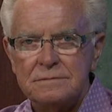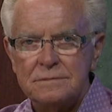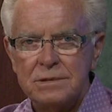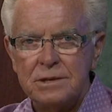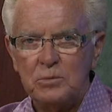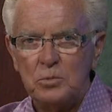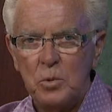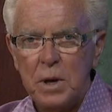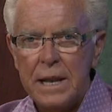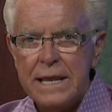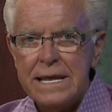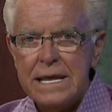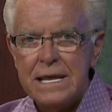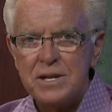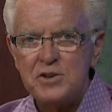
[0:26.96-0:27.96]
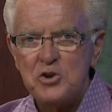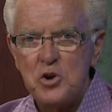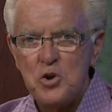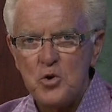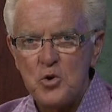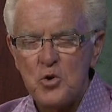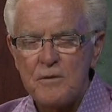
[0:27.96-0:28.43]
He really is
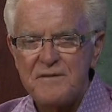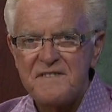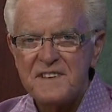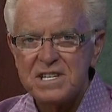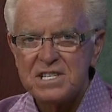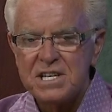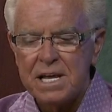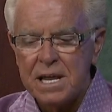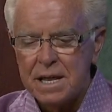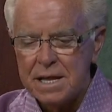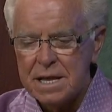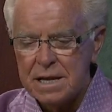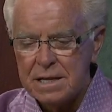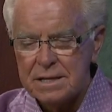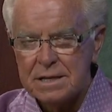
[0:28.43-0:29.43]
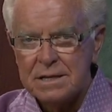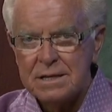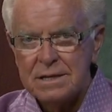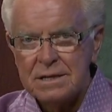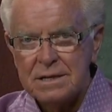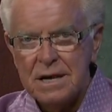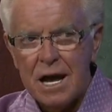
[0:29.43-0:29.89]
here physically.
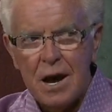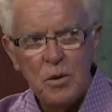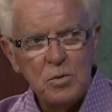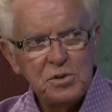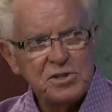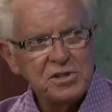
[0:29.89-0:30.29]
How was